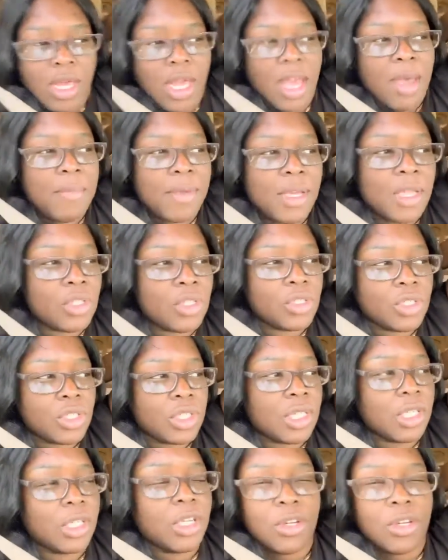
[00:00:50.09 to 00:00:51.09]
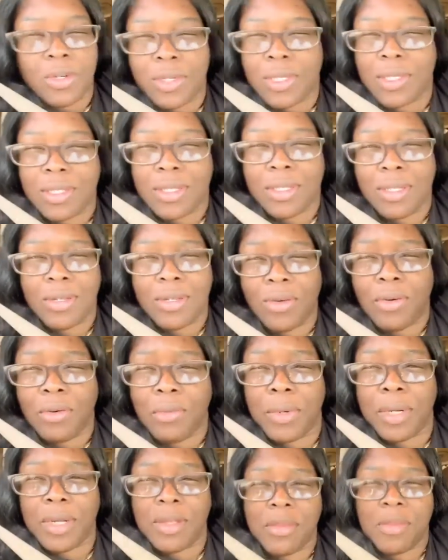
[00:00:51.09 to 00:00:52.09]
I'm interested and curious to know
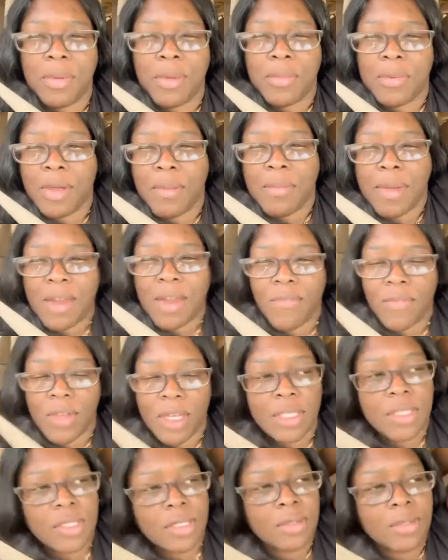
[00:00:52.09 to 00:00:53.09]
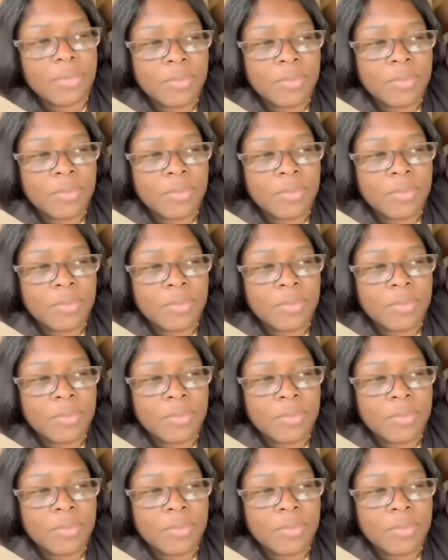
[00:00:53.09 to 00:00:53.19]
what other people are manifesting.